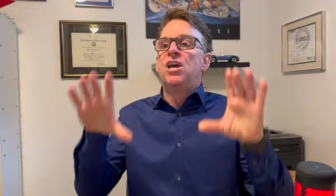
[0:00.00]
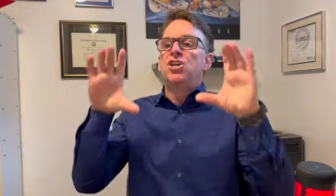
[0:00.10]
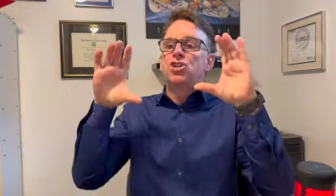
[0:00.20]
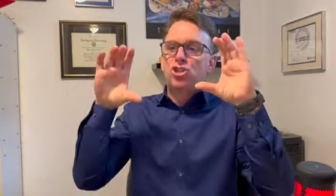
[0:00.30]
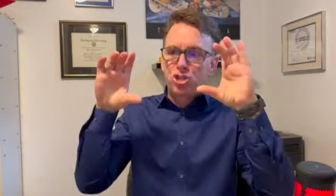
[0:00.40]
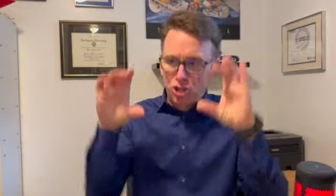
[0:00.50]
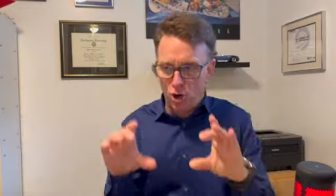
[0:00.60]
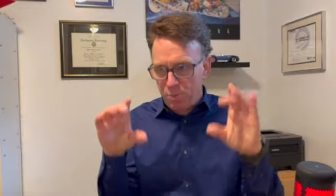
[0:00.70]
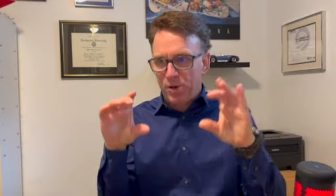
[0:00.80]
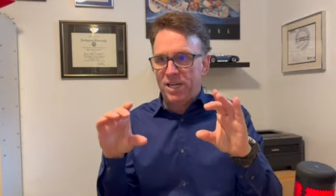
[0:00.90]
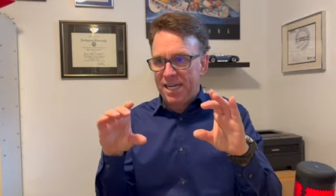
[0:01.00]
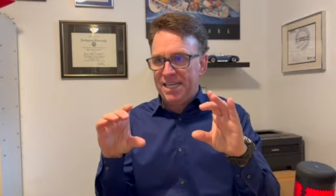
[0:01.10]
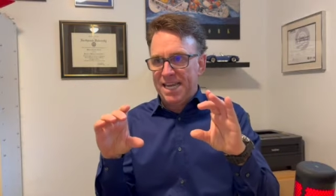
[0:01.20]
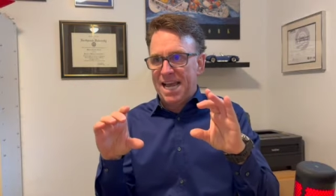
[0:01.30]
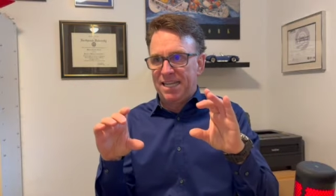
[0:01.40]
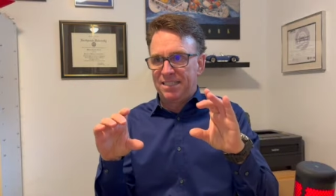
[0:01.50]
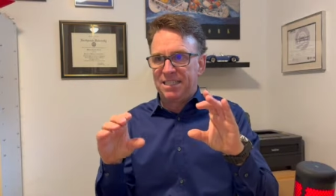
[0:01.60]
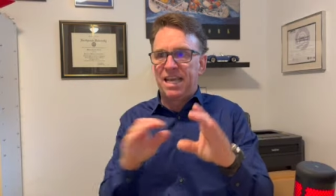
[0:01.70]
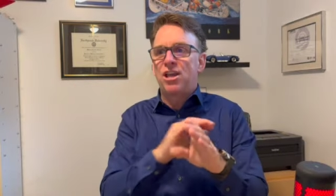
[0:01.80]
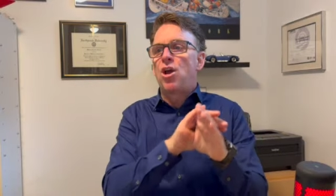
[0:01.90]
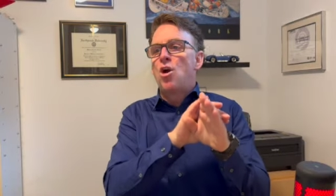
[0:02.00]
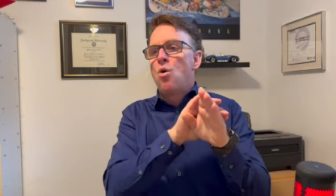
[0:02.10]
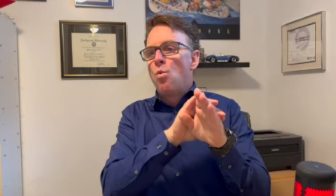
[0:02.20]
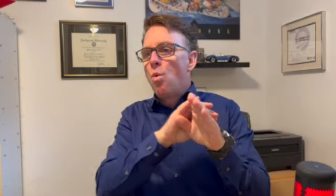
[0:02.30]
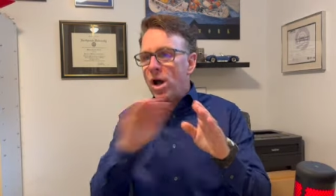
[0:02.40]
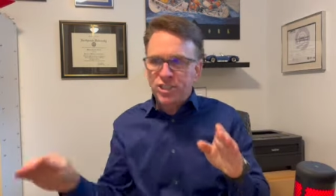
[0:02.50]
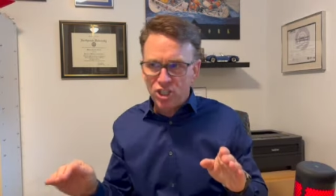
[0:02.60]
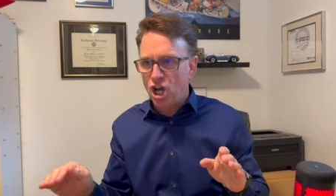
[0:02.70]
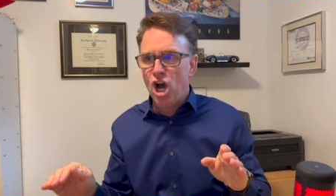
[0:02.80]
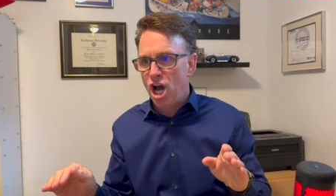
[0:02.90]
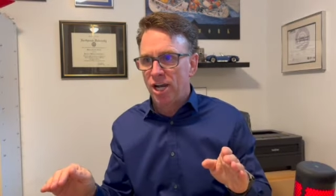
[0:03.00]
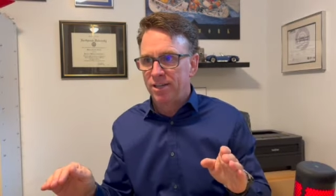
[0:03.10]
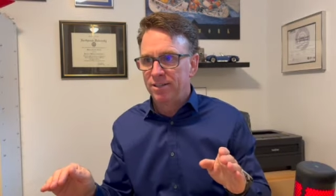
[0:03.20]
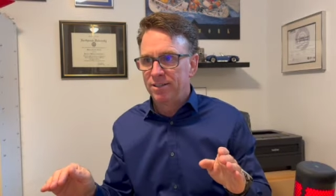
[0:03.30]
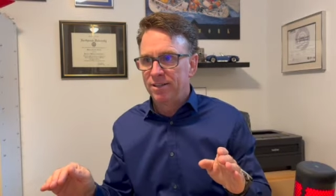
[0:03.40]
super condensed. Like, what's the hook?